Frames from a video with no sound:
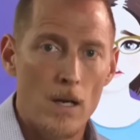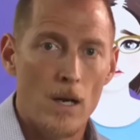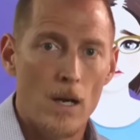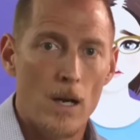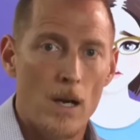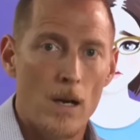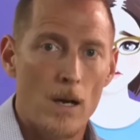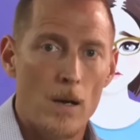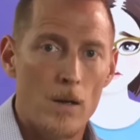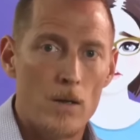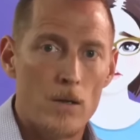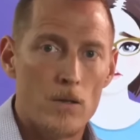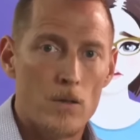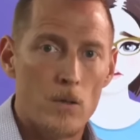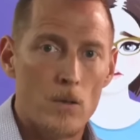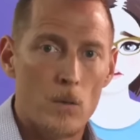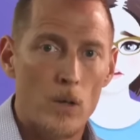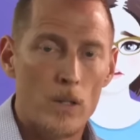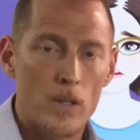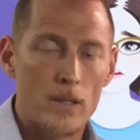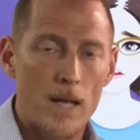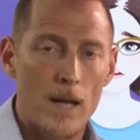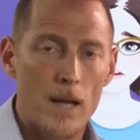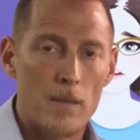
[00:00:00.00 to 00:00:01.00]
And so
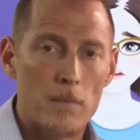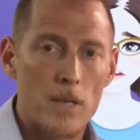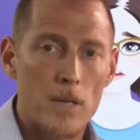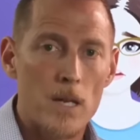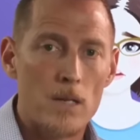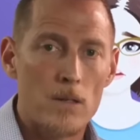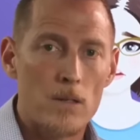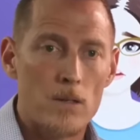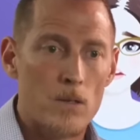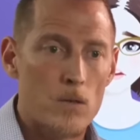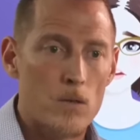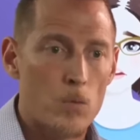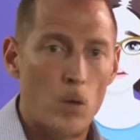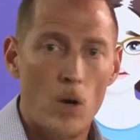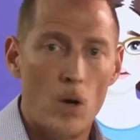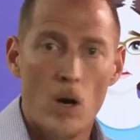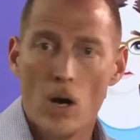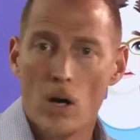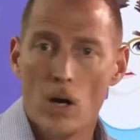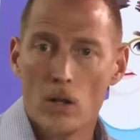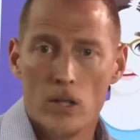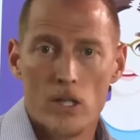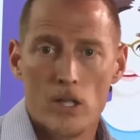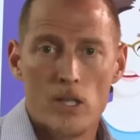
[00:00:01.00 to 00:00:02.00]
what that means is we're
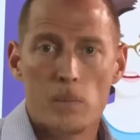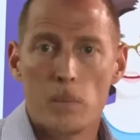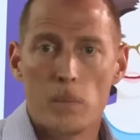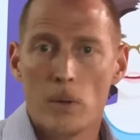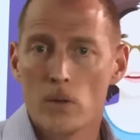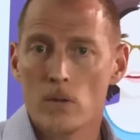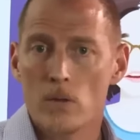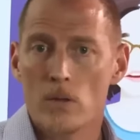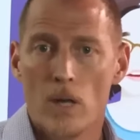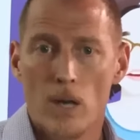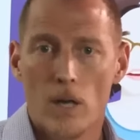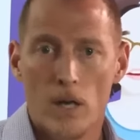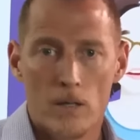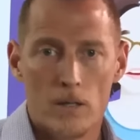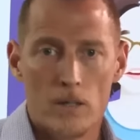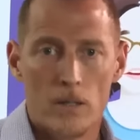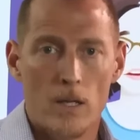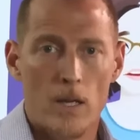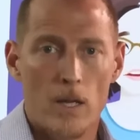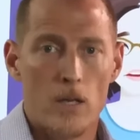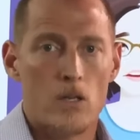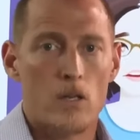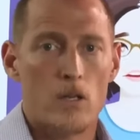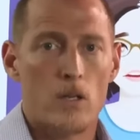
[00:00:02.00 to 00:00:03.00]
all exposed to
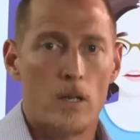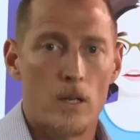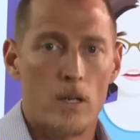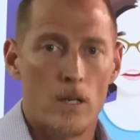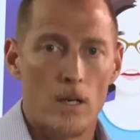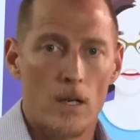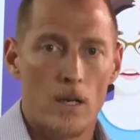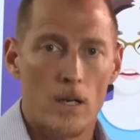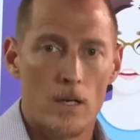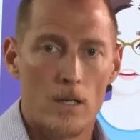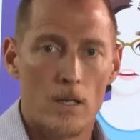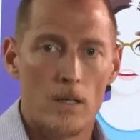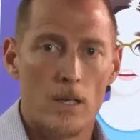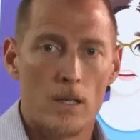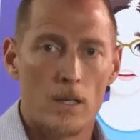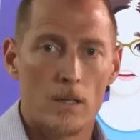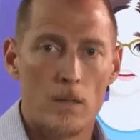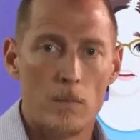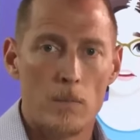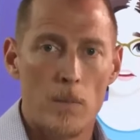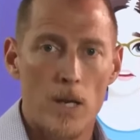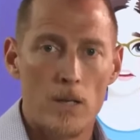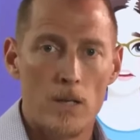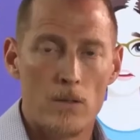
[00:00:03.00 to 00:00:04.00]
oxidation on a
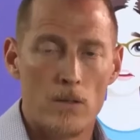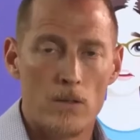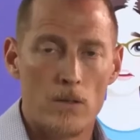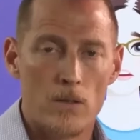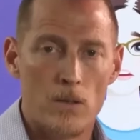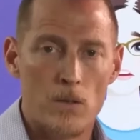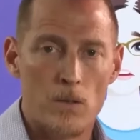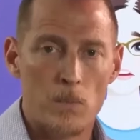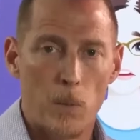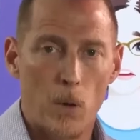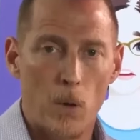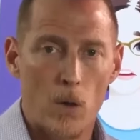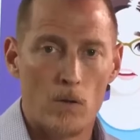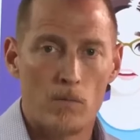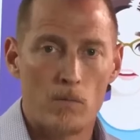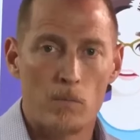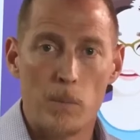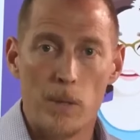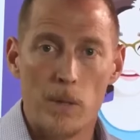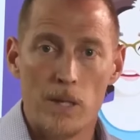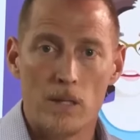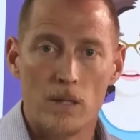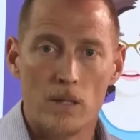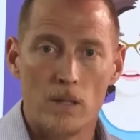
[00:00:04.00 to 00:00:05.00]
daily basis as part
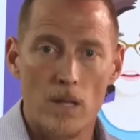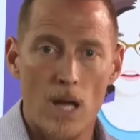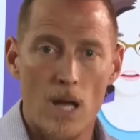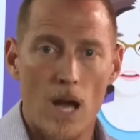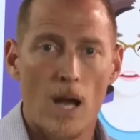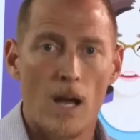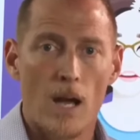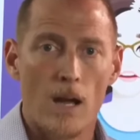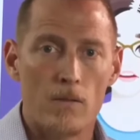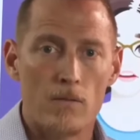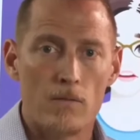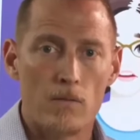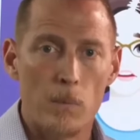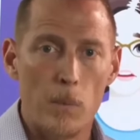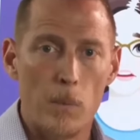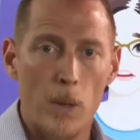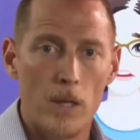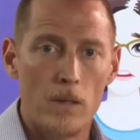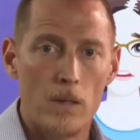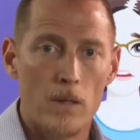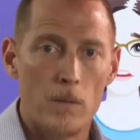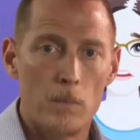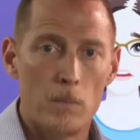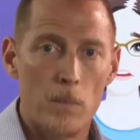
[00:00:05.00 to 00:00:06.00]
of being alive,
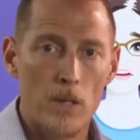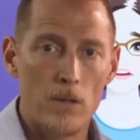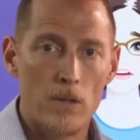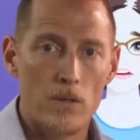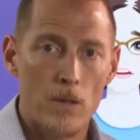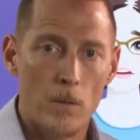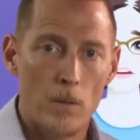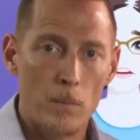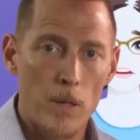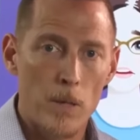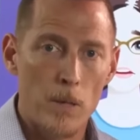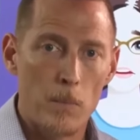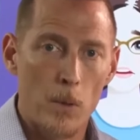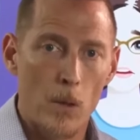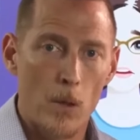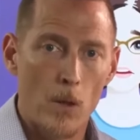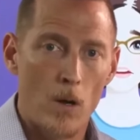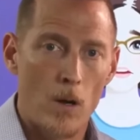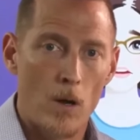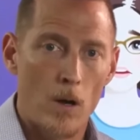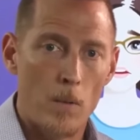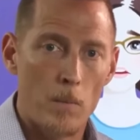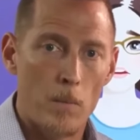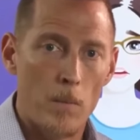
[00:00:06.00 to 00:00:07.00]
but some
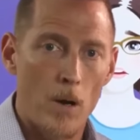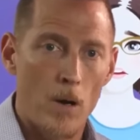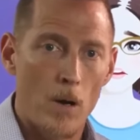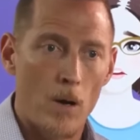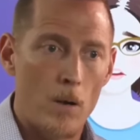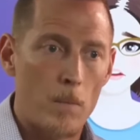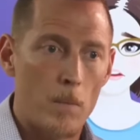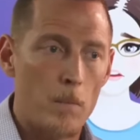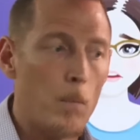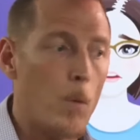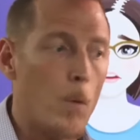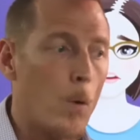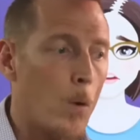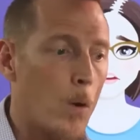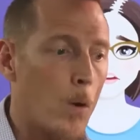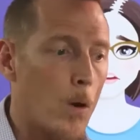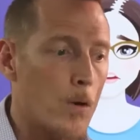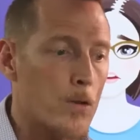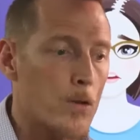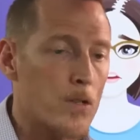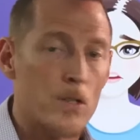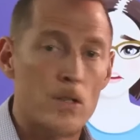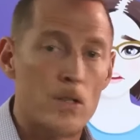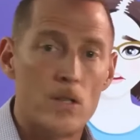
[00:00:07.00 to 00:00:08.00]
people are
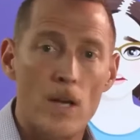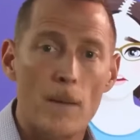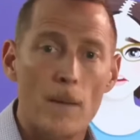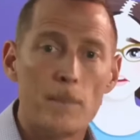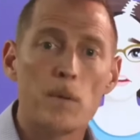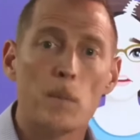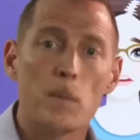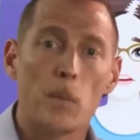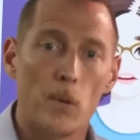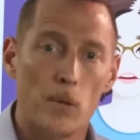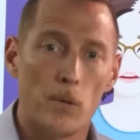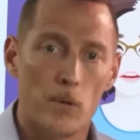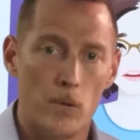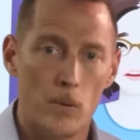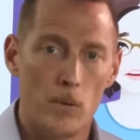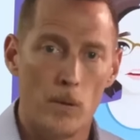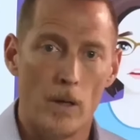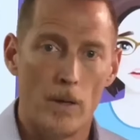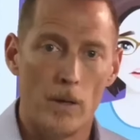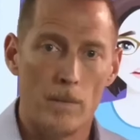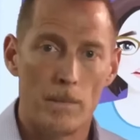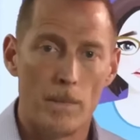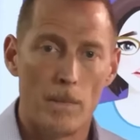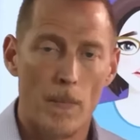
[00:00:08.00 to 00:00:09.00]
more susceptible to
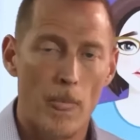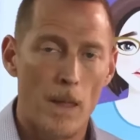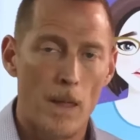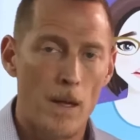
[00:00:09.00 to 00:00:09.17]
it.